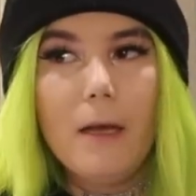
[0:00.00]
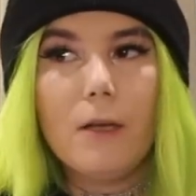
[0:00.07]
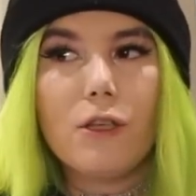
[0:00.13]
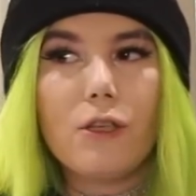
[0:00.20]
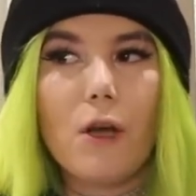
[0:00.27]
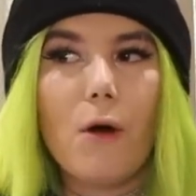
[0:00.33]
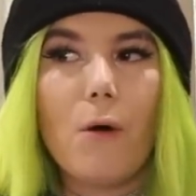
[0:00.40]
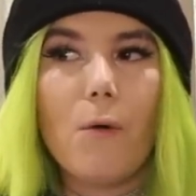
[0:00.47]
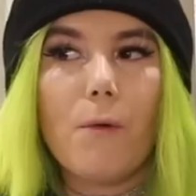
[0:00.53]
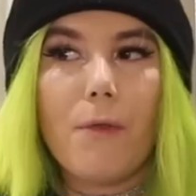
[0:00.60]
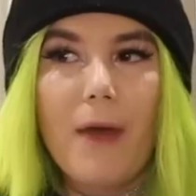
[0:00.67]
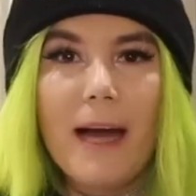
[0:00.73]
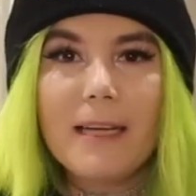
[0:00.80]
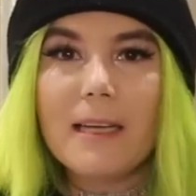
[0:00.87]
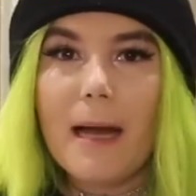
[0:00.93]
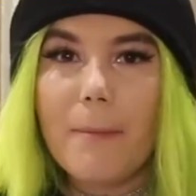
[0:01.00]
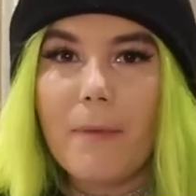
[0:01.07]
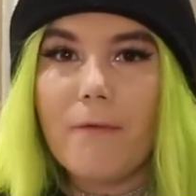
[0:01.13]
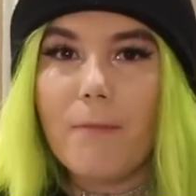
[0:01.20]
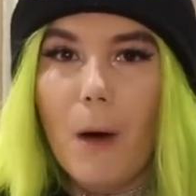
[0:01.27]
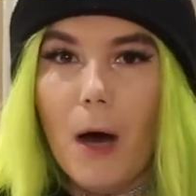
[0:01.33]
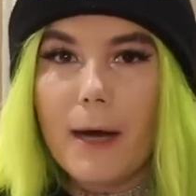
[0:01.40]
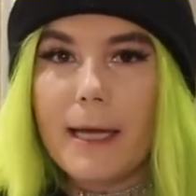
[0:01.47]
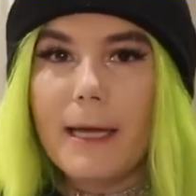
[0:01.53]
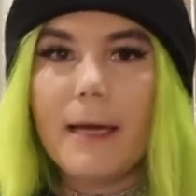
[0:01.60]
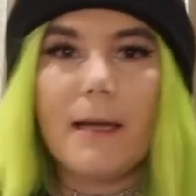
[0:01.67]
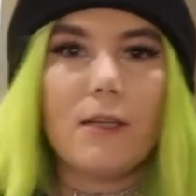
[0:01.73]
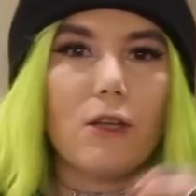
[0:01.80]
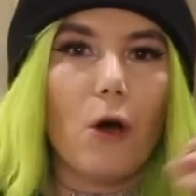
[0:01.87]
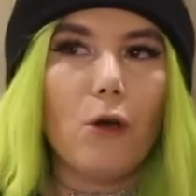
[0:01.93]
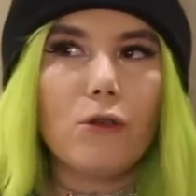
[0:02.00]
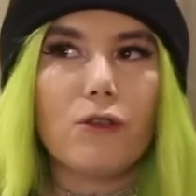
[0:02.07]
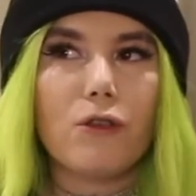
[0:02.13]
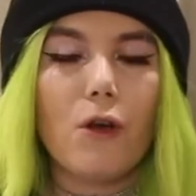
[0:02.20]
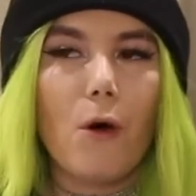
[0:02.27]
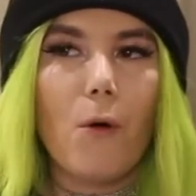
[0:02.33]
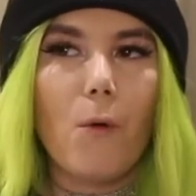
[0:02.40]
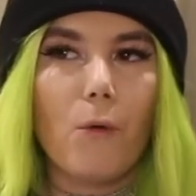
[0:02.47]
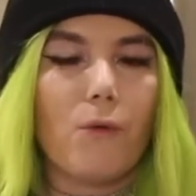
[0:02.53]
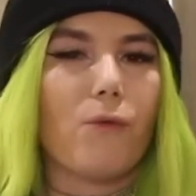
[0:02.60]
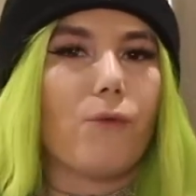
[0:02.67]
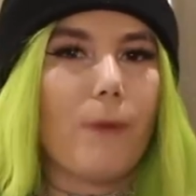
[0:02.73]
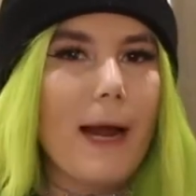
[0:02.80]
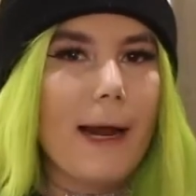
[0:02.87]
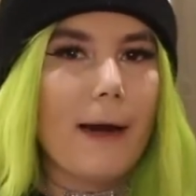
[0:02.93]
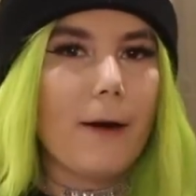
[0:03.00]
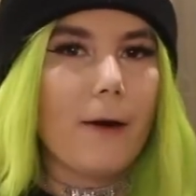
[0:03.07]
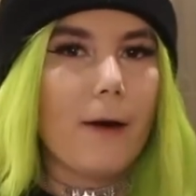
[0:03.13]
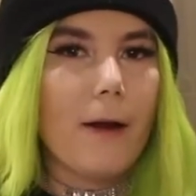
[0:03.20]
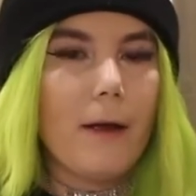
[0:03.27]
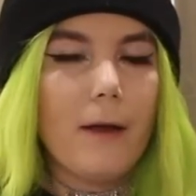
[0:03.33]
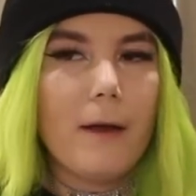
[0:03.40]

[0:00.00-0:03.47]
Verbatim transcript: So that type of body is also rare.